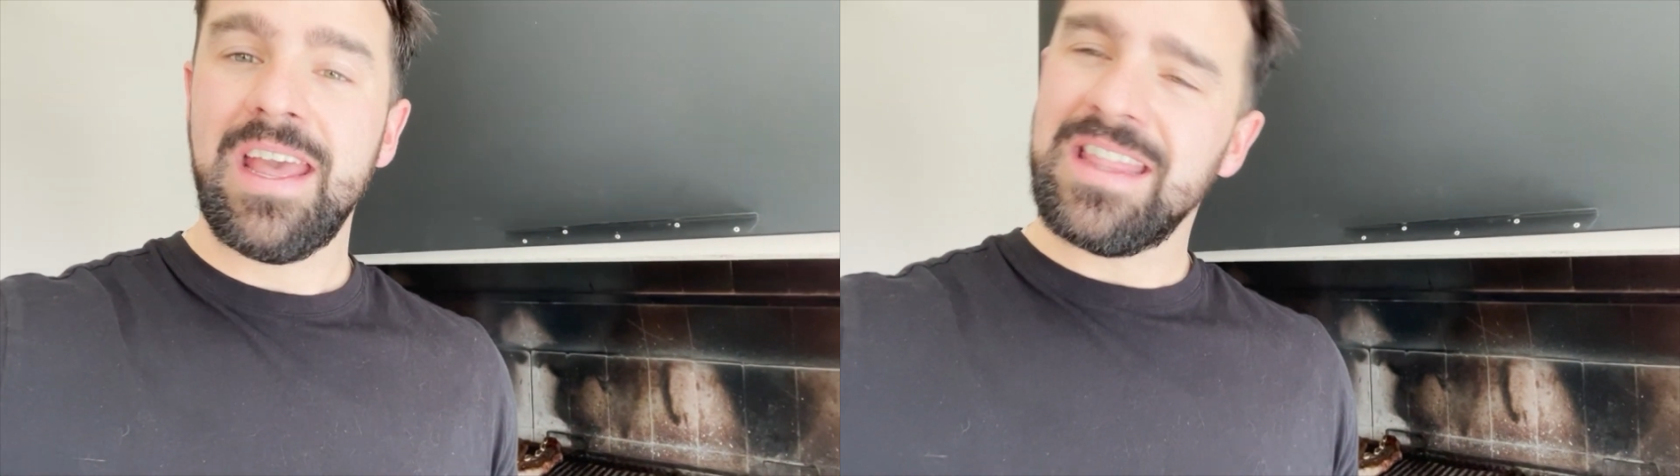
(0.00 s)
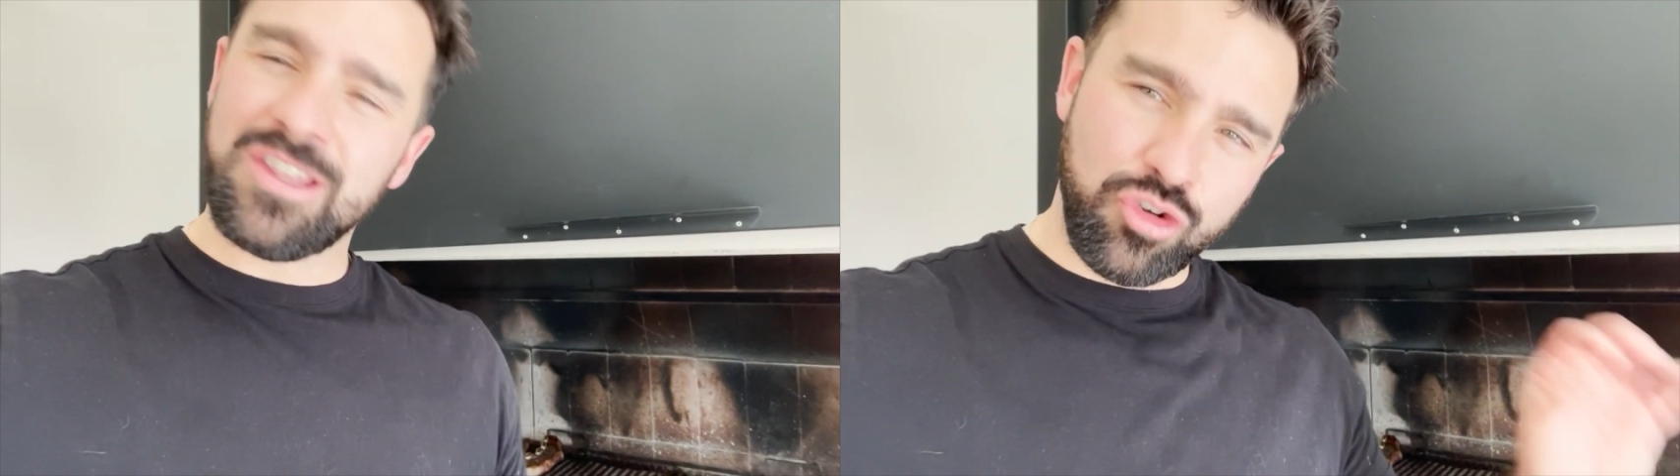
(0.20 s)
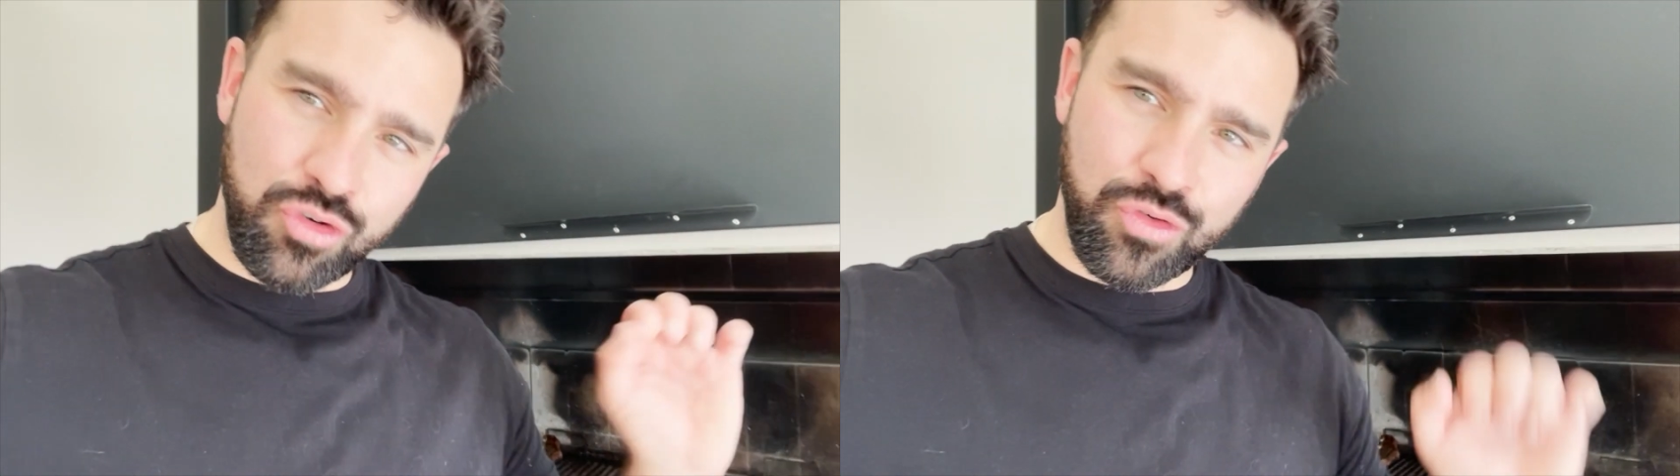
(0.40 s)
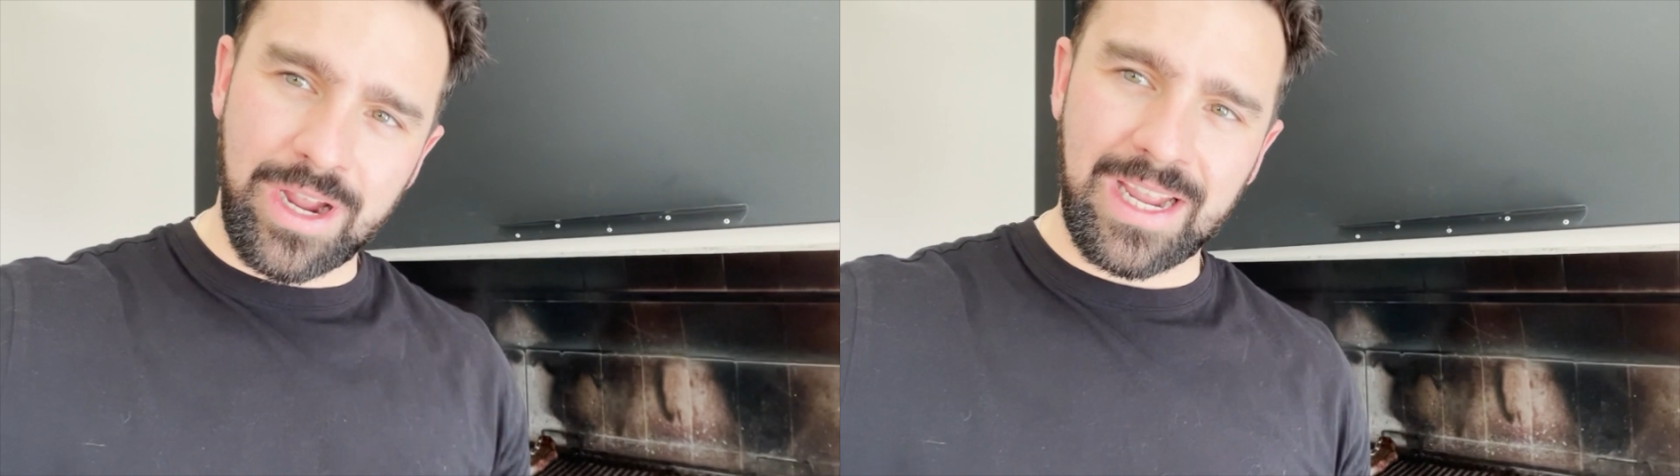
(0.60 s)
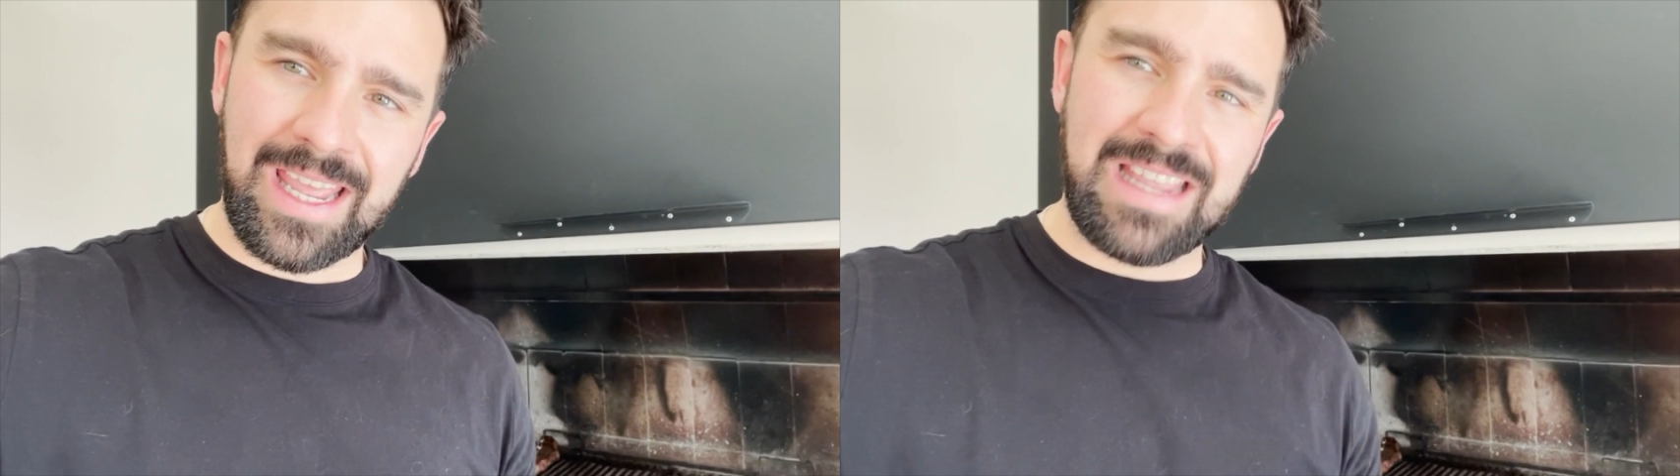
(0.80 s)
The
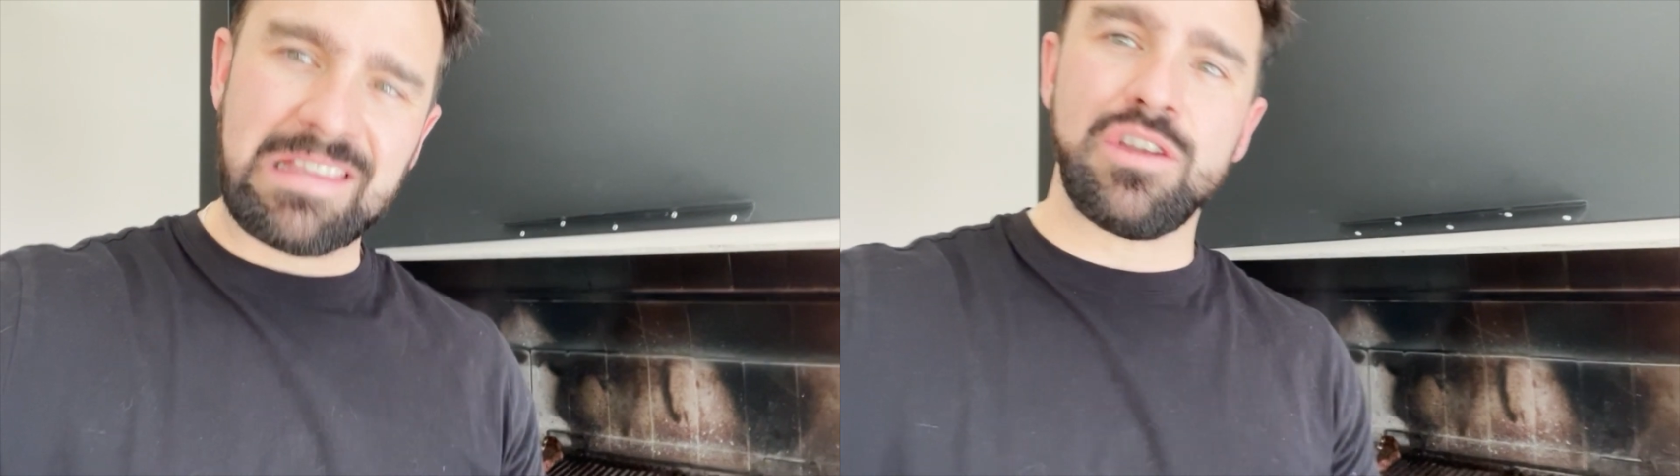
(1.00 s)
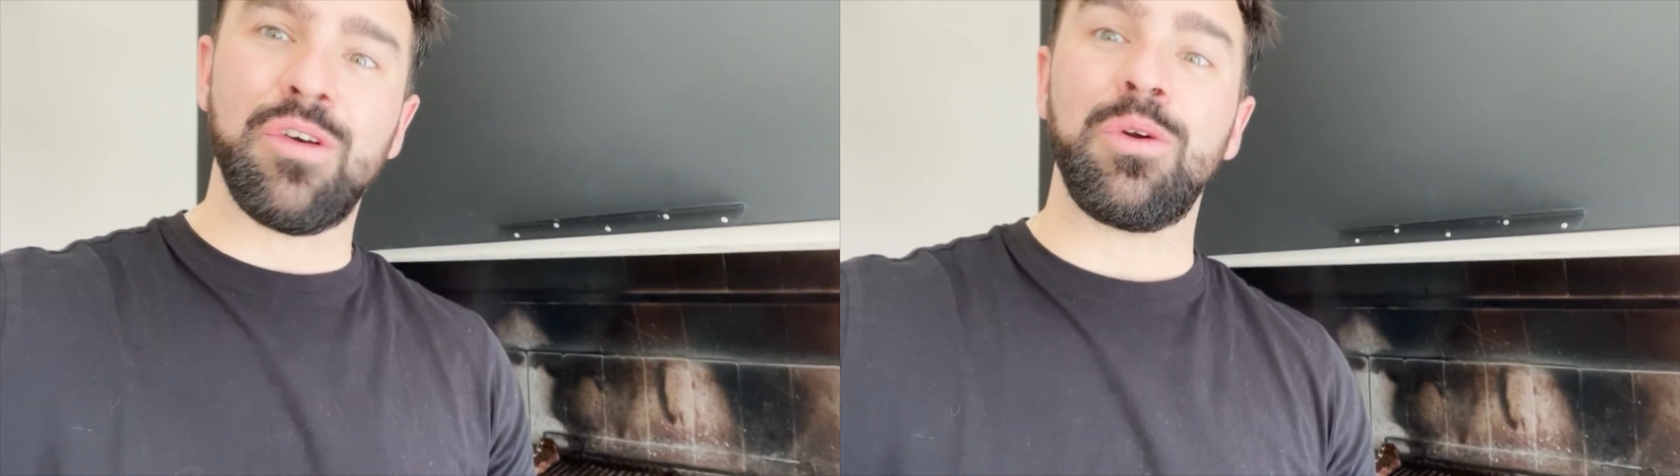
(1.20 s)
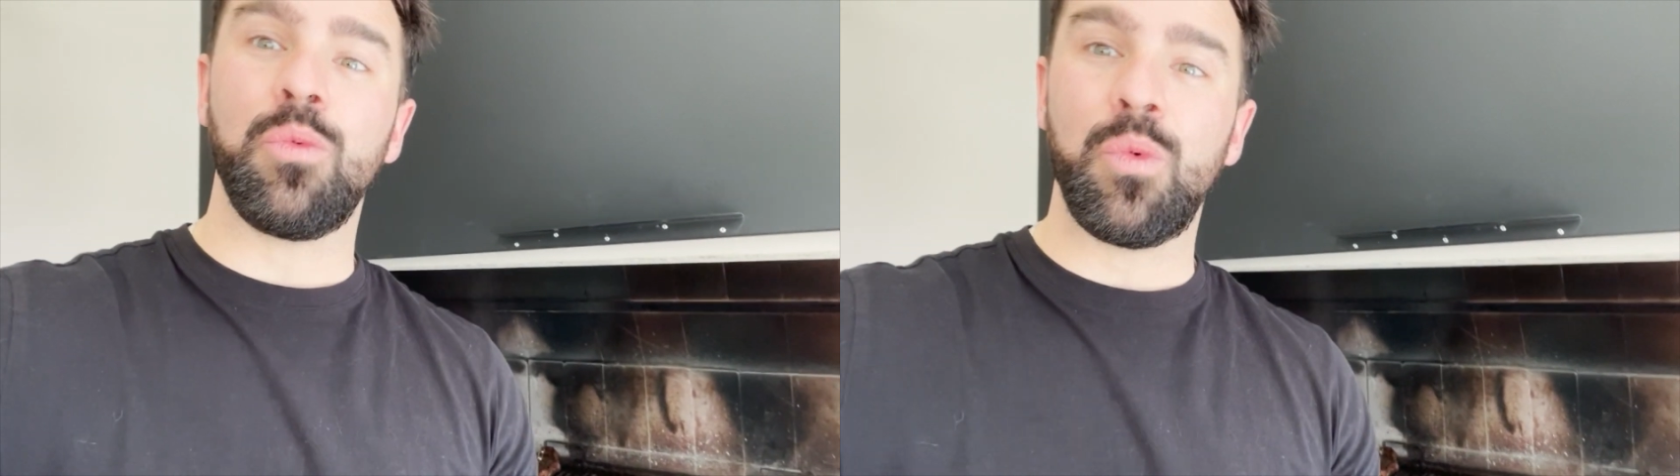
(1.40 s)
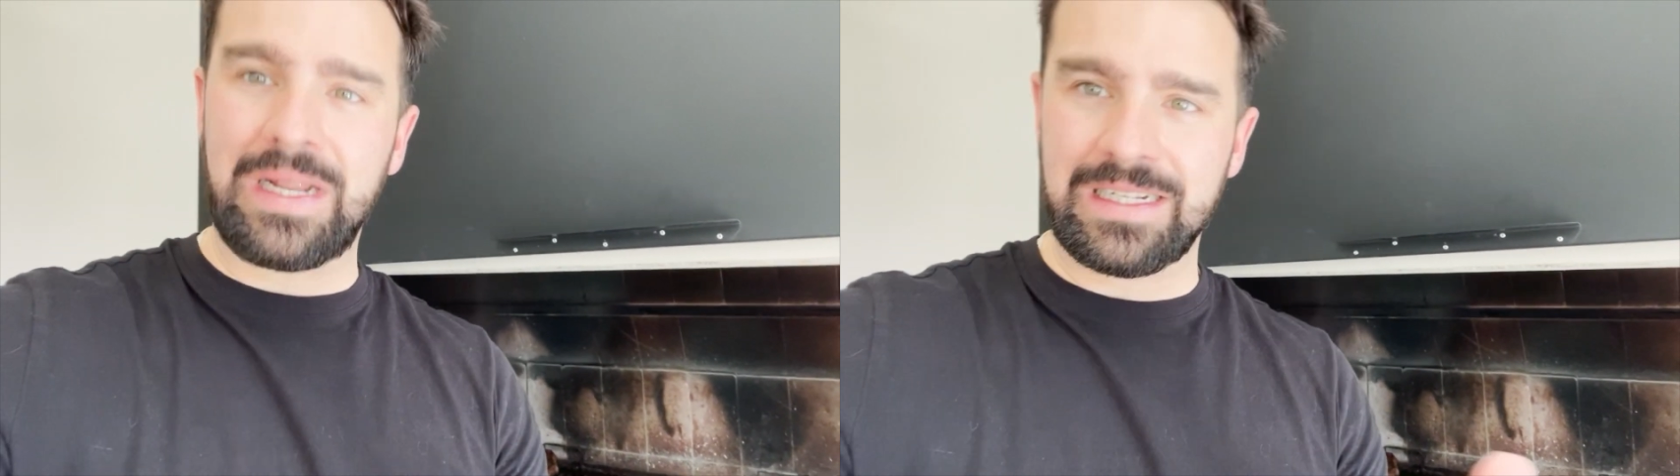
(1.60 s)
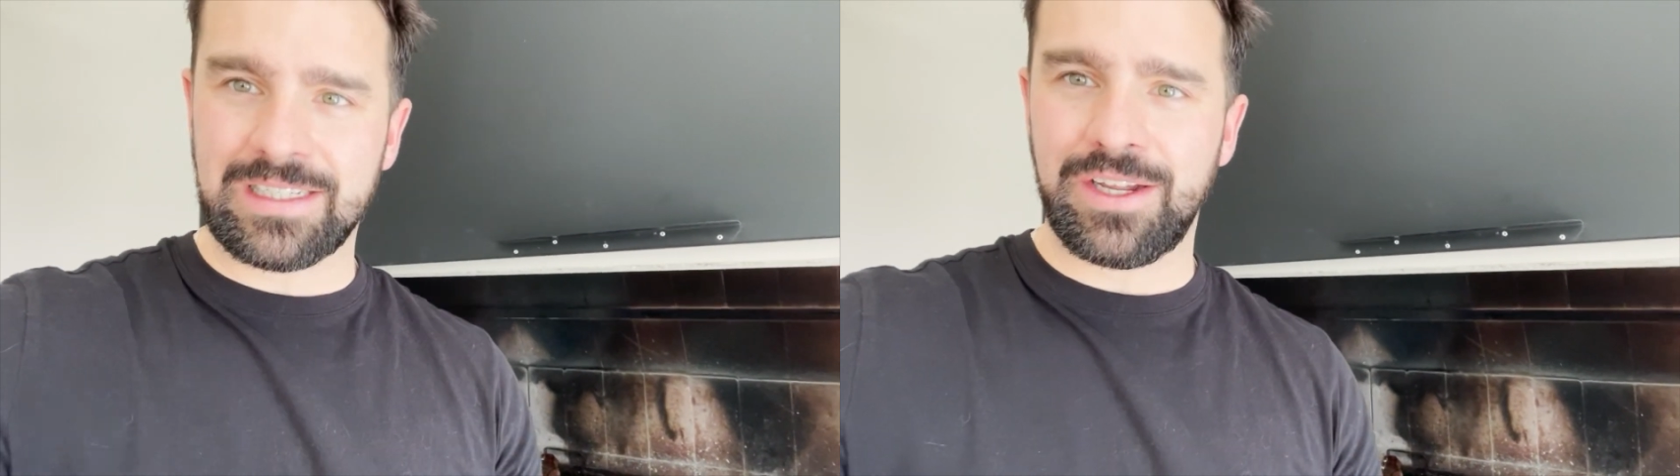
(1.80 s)
trick is knowing
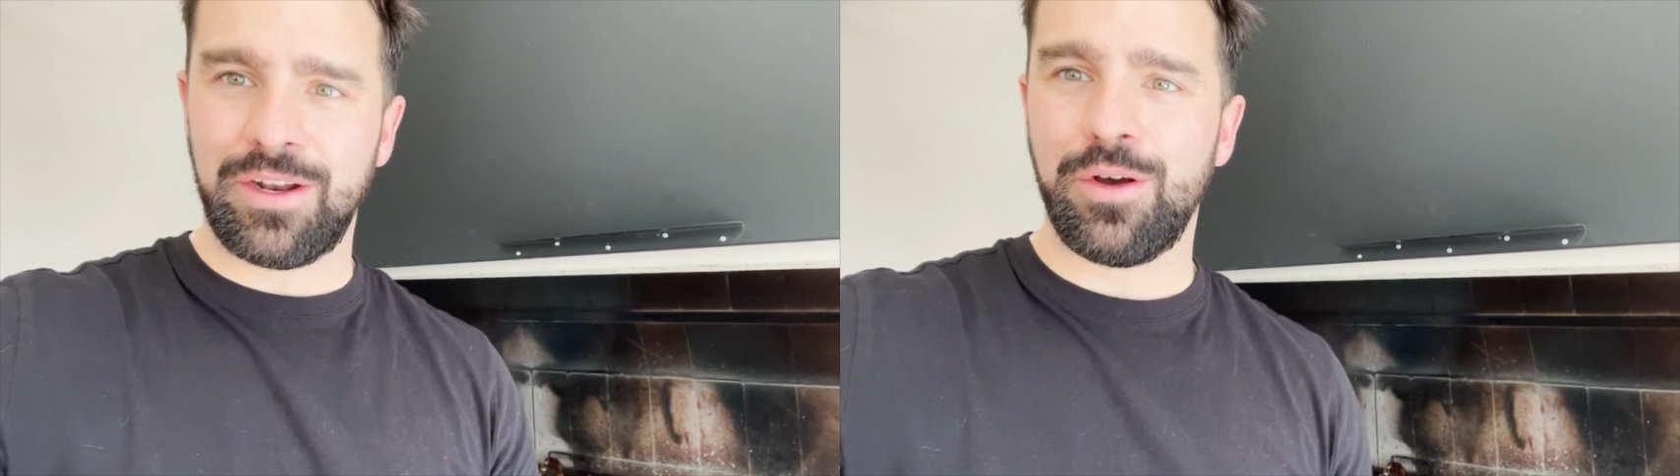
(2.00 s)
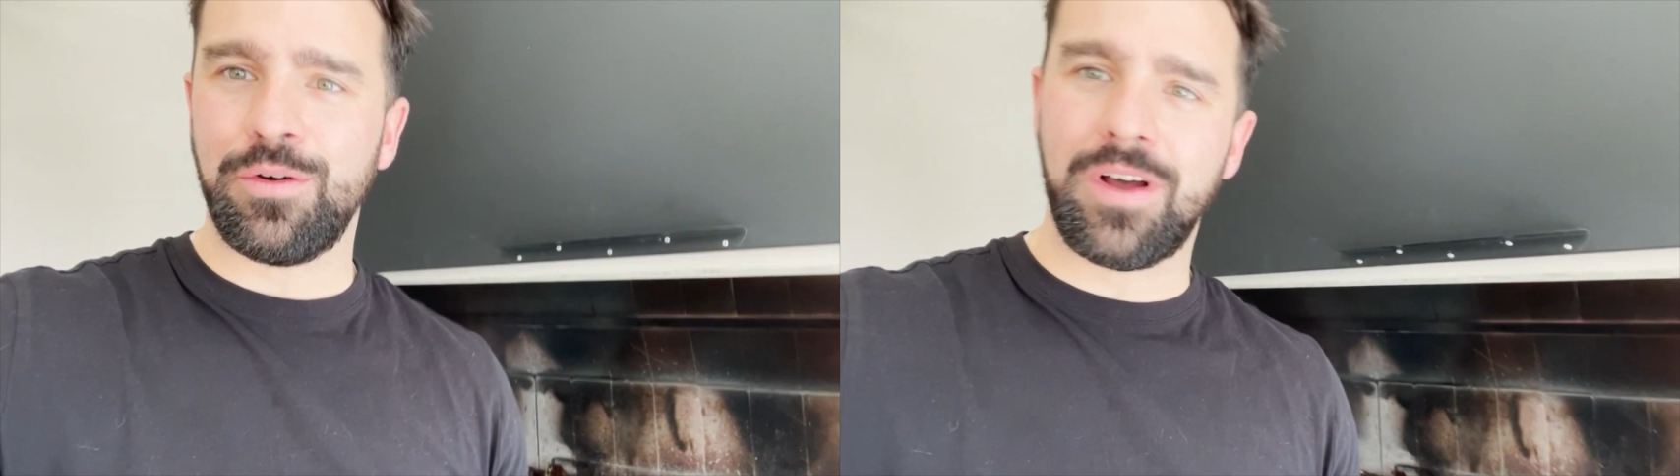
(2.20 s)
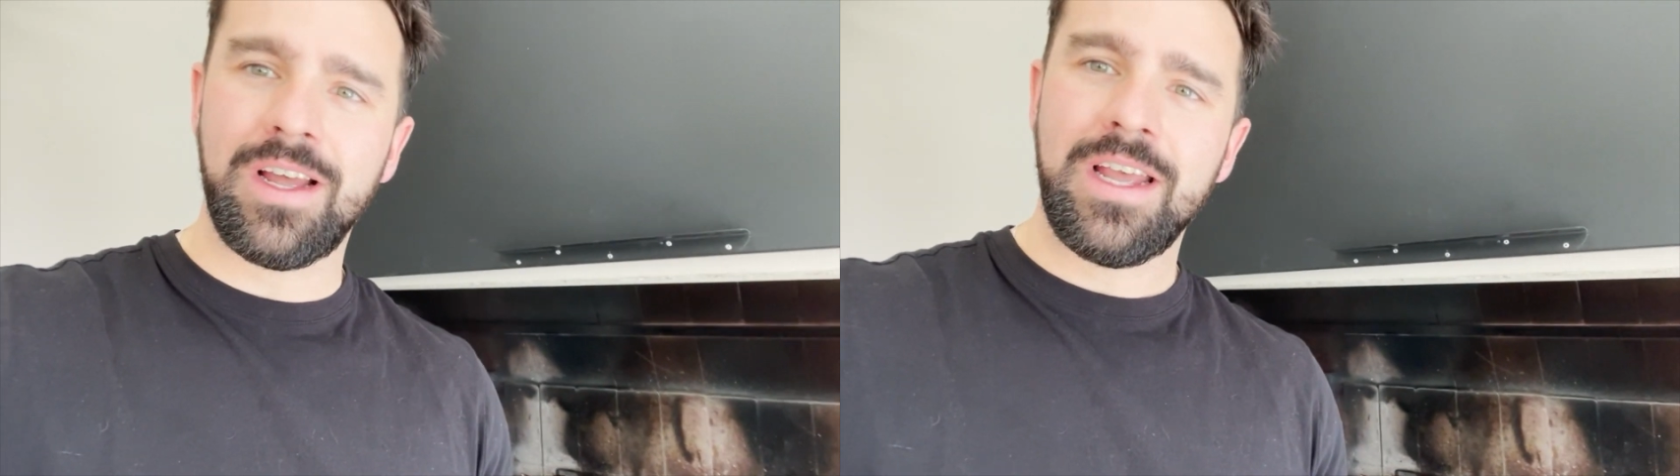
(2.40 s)
when to turn it over.